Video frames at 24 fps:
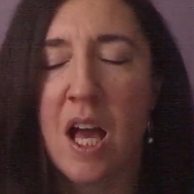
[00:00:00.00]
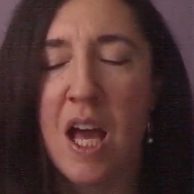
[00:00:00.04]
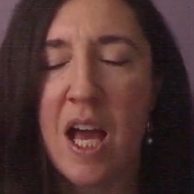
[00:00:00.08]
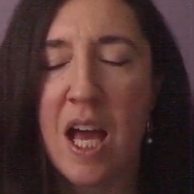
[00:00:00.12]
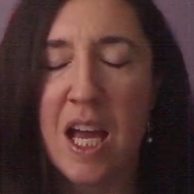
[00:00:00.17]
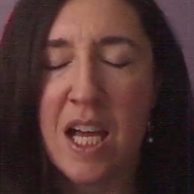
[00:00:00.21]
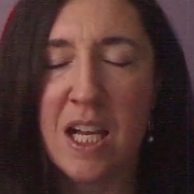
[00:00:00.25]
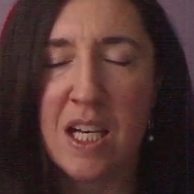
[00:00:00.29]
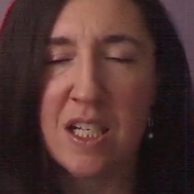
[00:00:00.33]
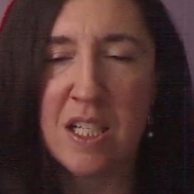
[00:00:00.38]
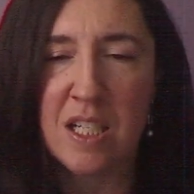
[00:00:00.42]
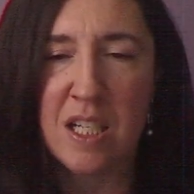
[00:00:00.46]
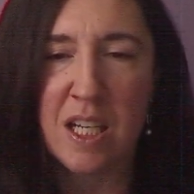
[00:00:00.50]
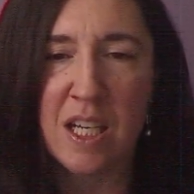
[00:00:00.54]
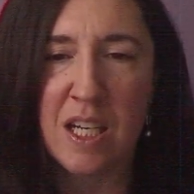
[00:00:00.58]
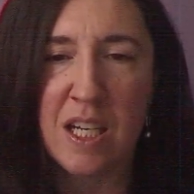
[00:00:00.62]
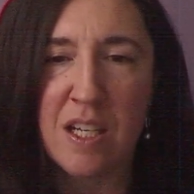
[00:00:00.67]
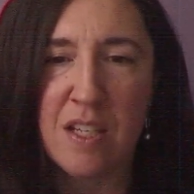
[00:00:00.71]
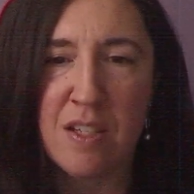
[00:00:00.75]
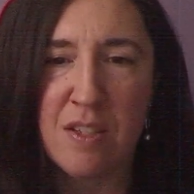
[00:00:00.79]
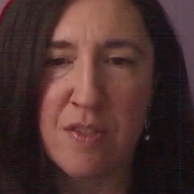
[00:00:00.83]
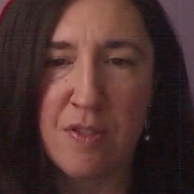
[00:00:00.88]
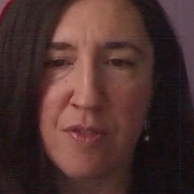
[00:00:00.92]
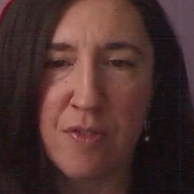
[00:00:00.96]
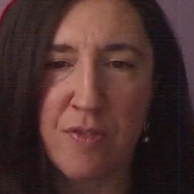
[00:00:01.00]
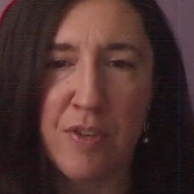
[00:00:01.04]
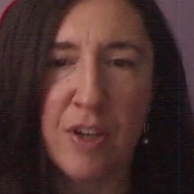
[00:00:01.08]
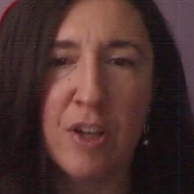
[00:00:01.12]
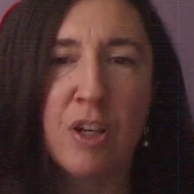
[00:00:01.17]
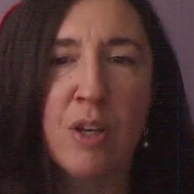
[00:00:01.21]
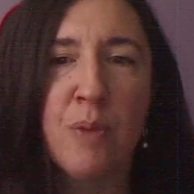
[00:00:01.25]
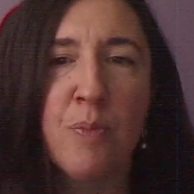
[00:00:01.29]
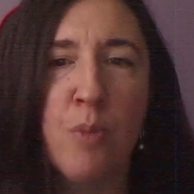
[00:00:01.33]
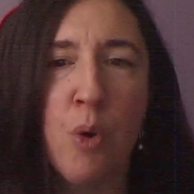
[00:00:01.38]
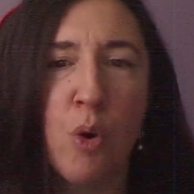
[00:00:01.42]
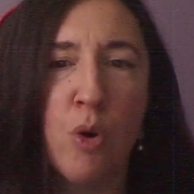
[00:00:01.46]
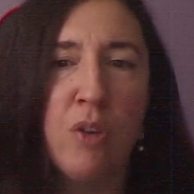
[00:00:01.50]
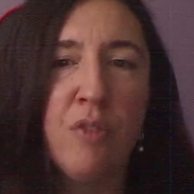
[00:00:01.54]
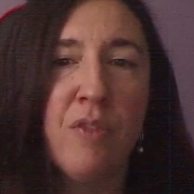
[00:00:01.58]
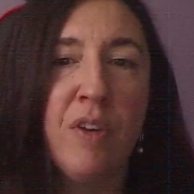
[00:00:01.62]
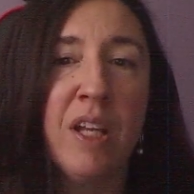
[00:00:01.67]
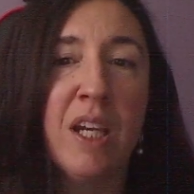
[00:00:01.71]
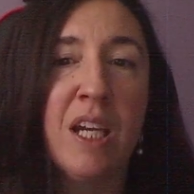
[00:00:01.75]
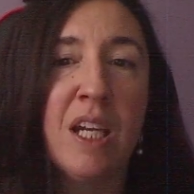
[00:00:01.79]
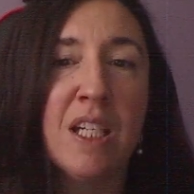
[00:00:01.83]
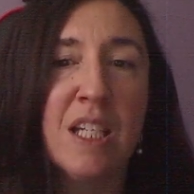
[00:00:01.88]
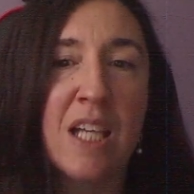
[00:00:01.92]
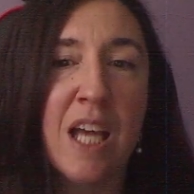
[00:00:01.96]
And it is very
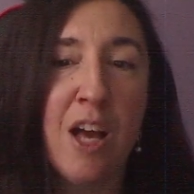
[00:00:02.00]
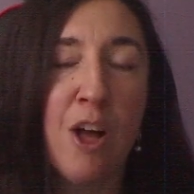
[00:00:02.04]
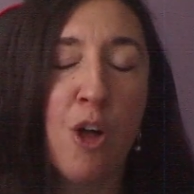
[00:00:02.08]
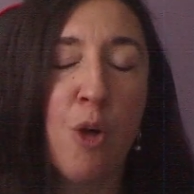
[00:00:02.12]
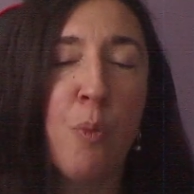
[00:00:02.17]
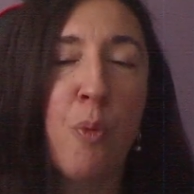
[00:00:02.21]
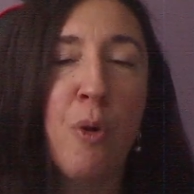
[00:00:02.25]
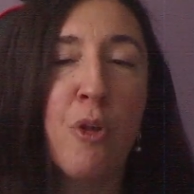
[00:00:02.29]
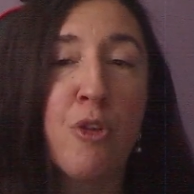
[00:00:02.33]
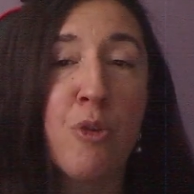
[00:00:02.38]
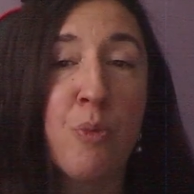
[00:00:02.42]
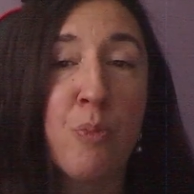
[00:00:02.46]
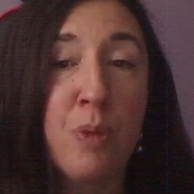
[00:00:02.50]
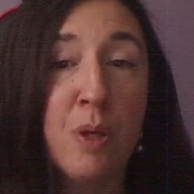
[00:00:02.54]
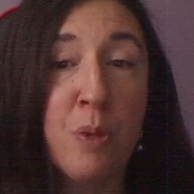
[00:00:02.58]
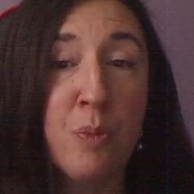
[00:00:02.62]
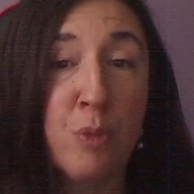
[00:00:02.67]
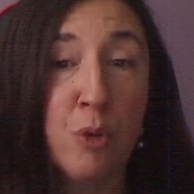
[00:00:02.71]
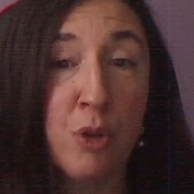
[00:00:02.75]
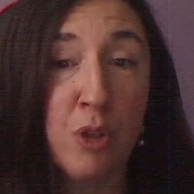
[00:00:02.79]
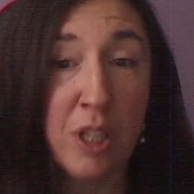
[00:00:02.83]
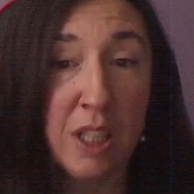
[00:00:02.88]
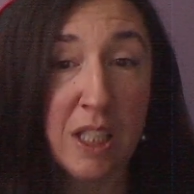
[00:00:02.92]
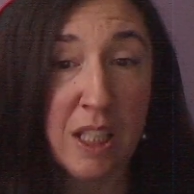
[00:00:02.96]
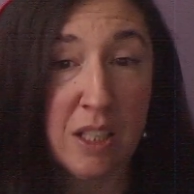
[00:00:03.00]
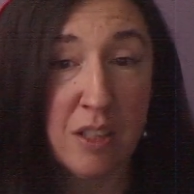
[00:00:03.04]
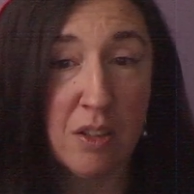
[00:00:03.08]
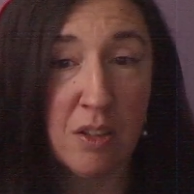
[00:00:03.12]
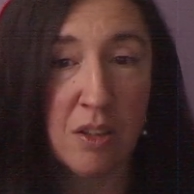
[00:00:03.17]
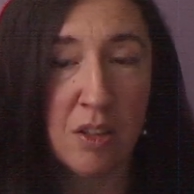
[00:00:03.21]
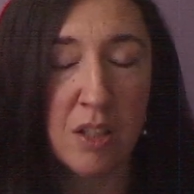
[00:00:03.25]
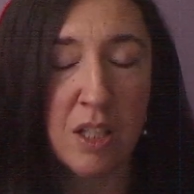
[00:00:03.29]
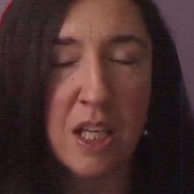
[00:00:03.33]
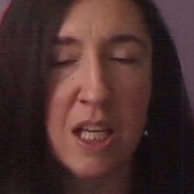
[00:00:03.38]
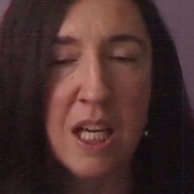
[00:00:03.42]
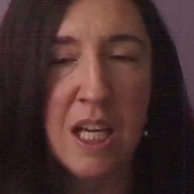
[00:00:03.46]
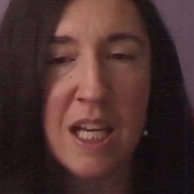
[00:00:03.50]
motivated to help other people heal.